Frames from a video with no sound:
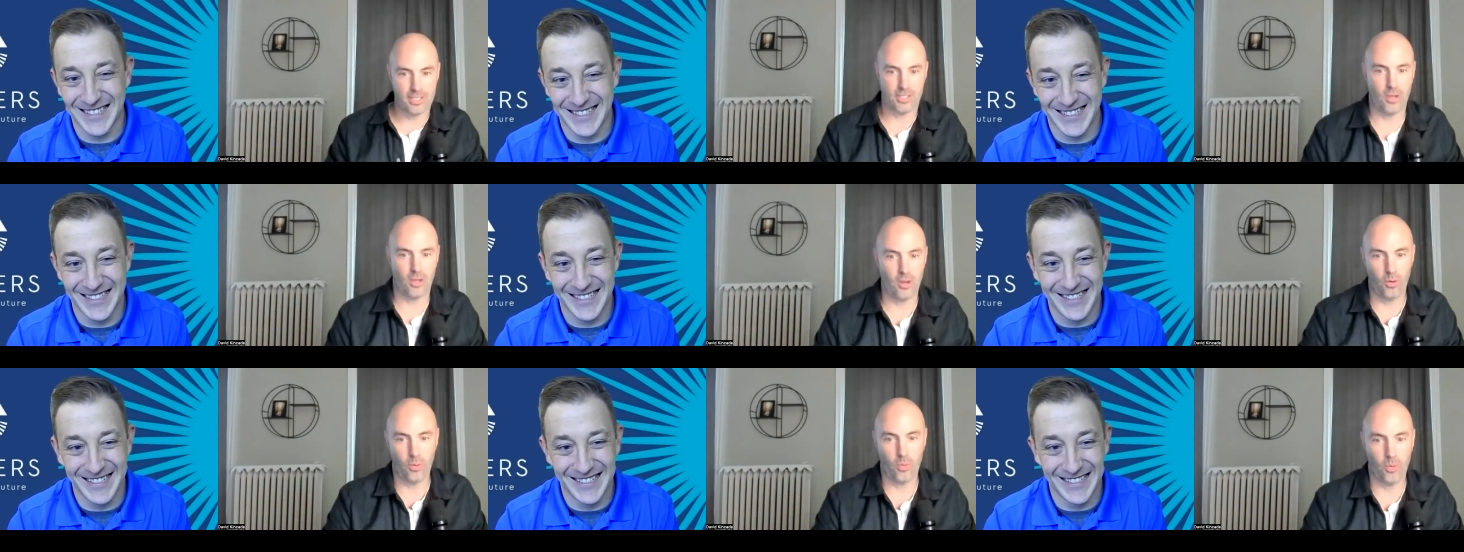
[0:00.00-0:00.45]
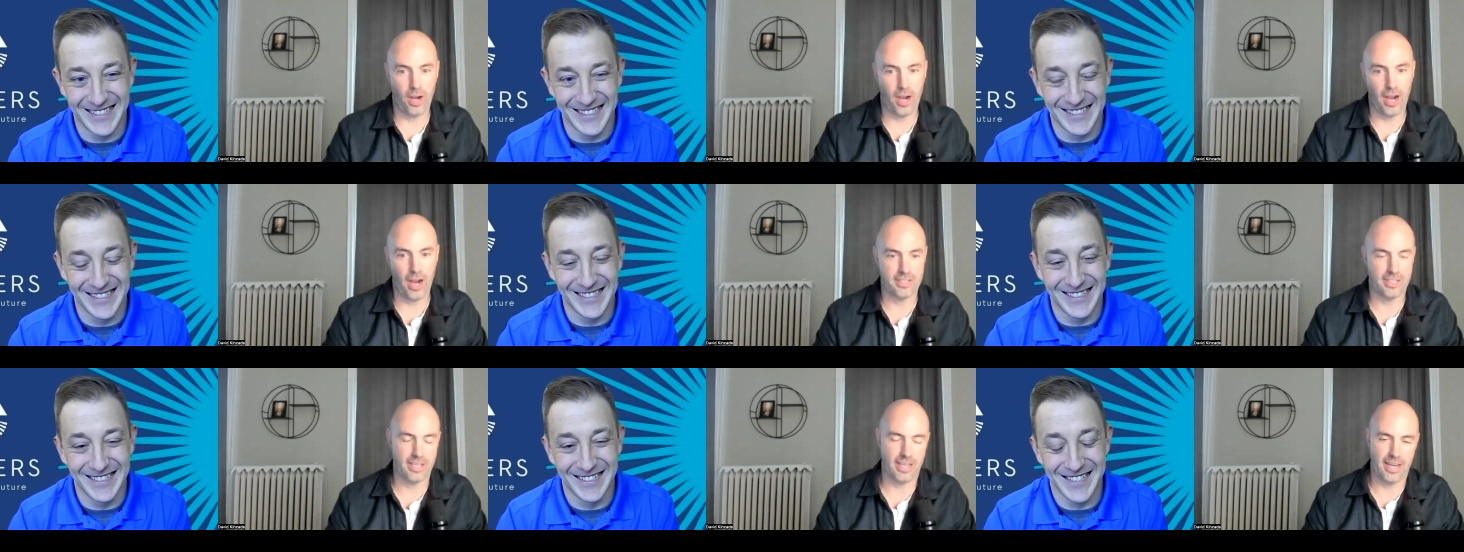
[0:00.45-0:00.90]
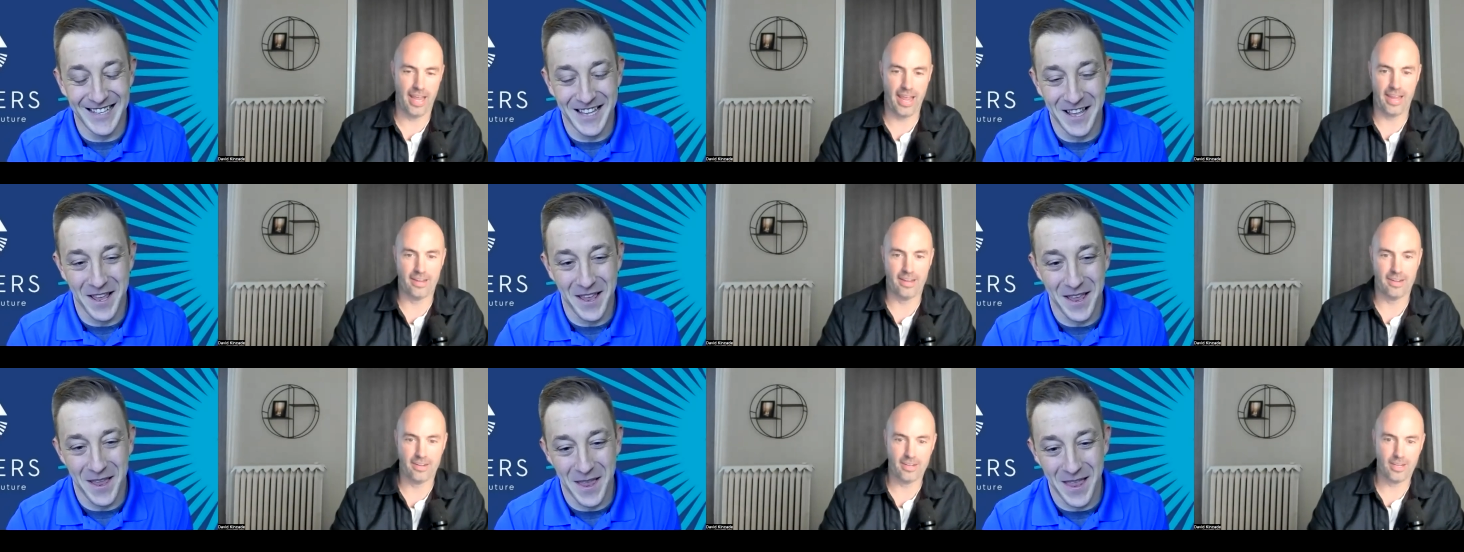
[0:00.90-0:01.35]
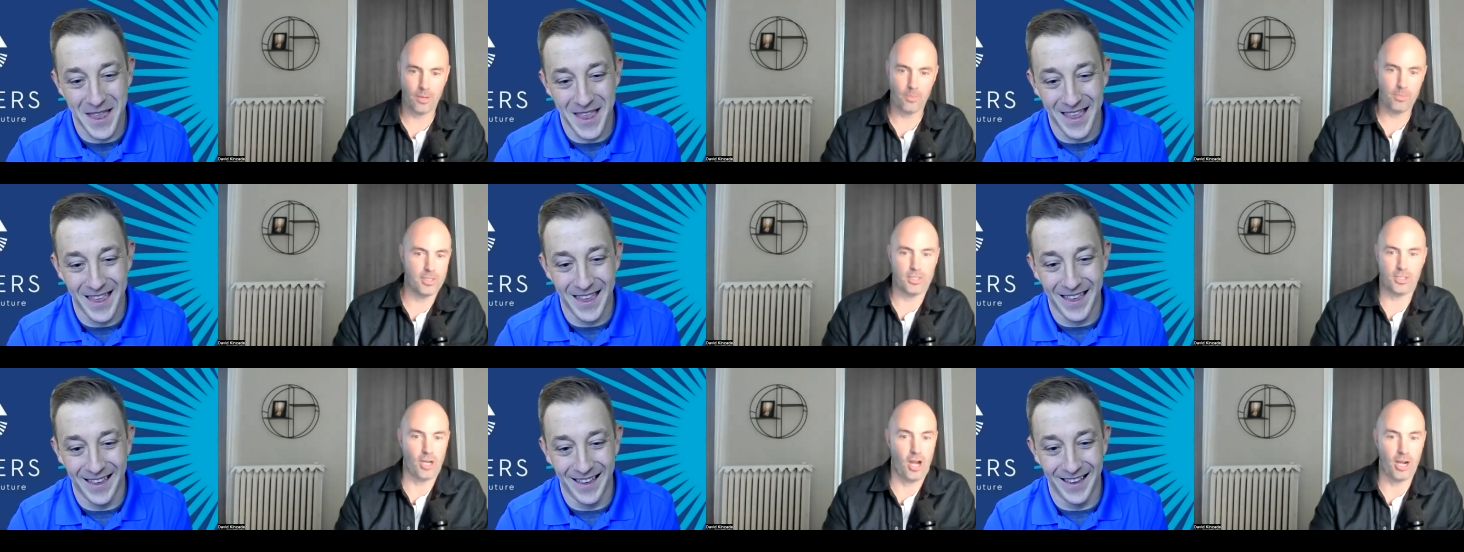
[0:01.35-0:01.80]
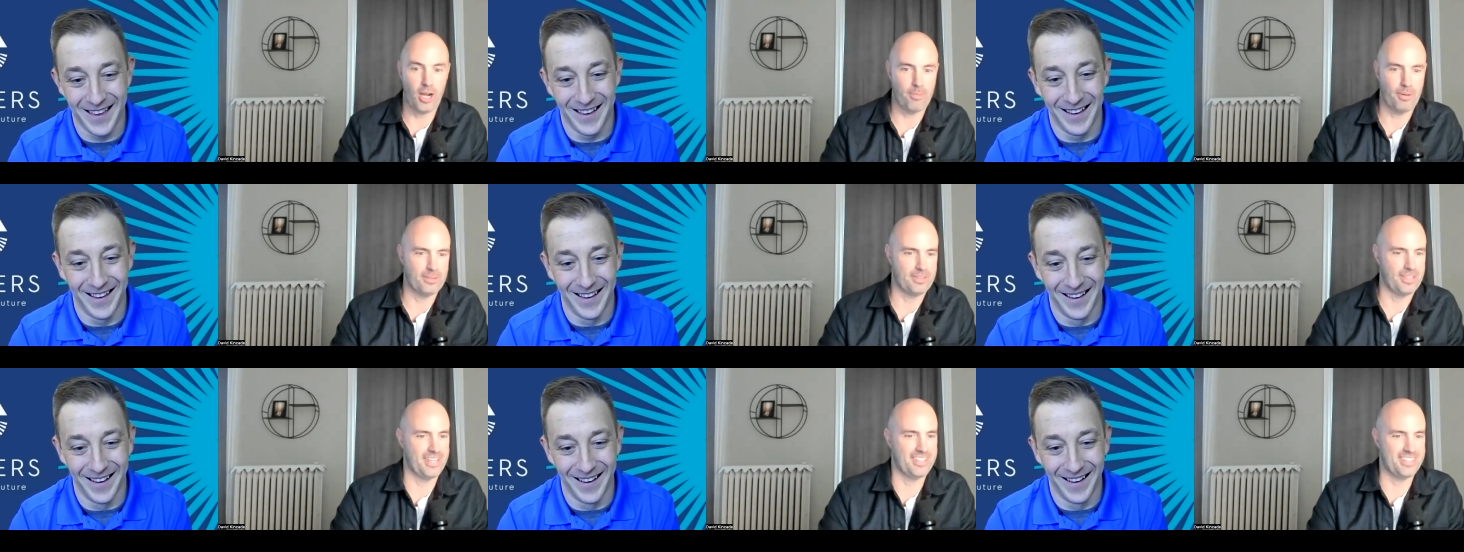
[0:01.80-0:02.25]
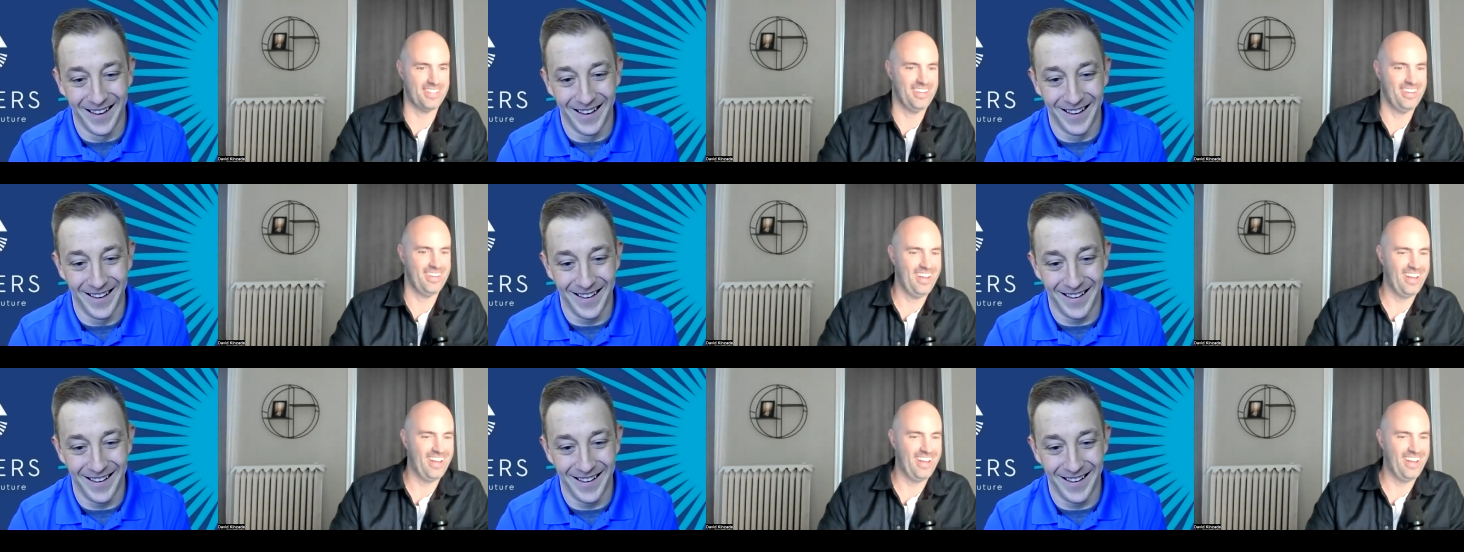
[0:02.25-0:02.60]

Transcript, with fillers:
Speaker 1: So I said, hey, can we just talk about this?